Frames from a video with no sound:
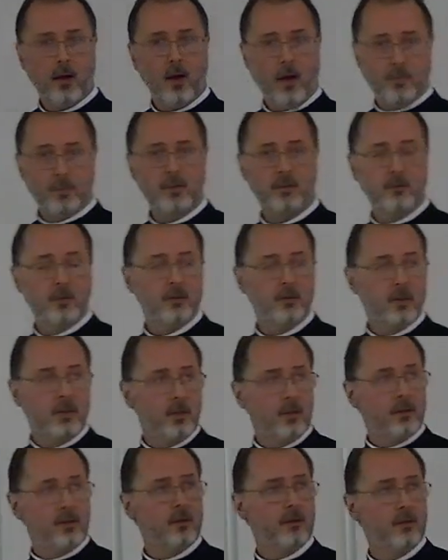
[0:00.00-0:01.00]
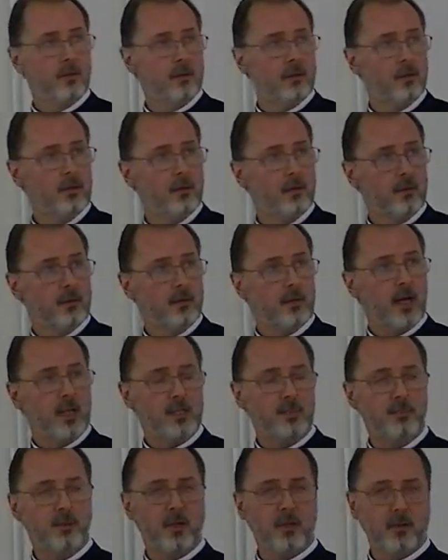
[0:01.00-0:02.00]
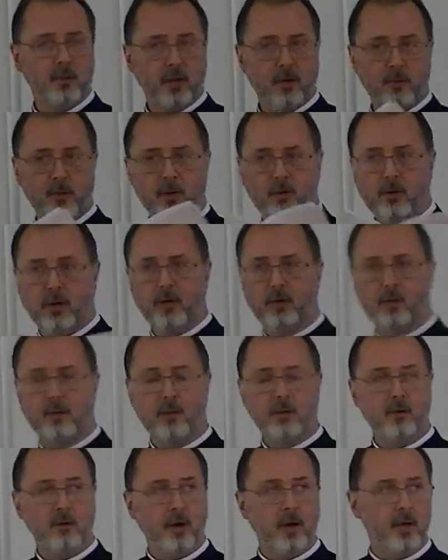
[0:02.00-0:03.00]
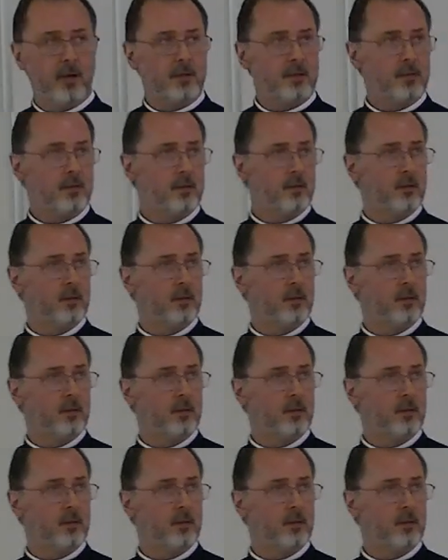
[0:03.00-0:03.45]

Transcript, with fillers: Absolutely. That's being they were created in grace.